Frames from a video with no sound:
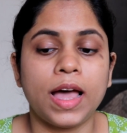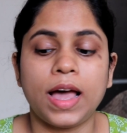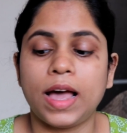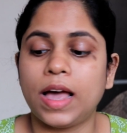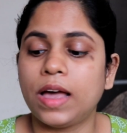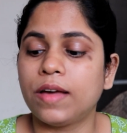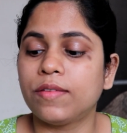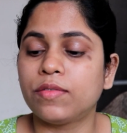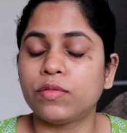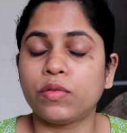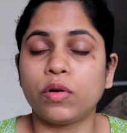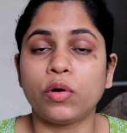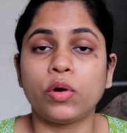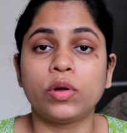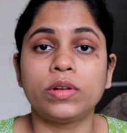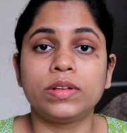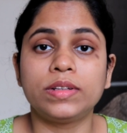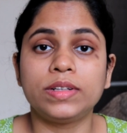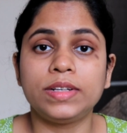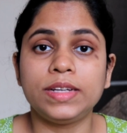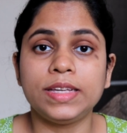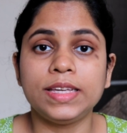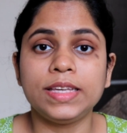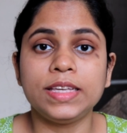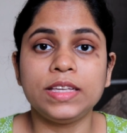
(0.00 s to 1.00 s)
I have
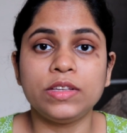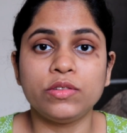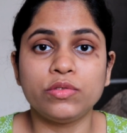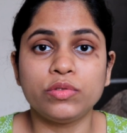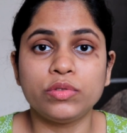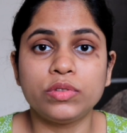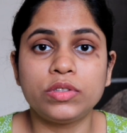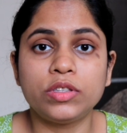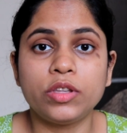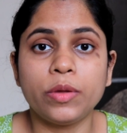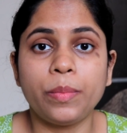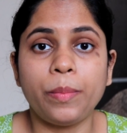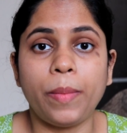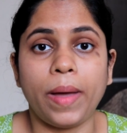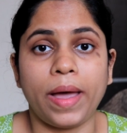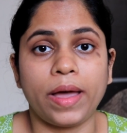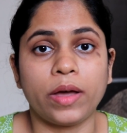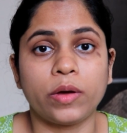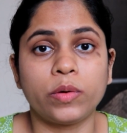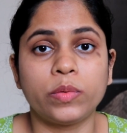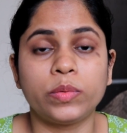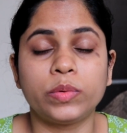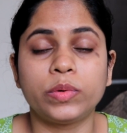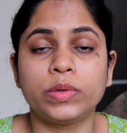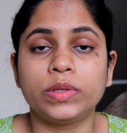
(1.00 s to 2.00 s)
already used the
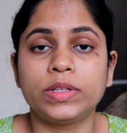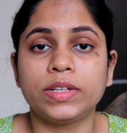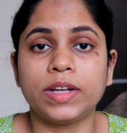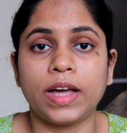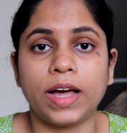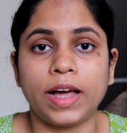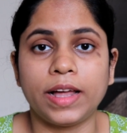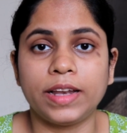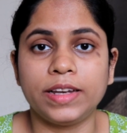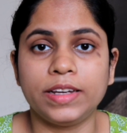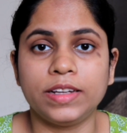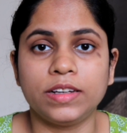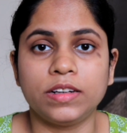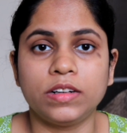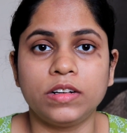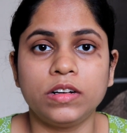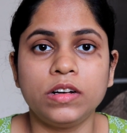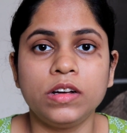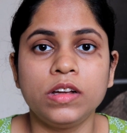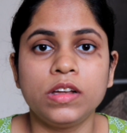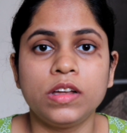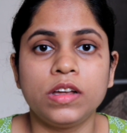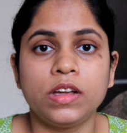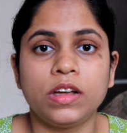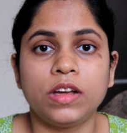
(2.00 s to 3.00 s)
PAC one earlier,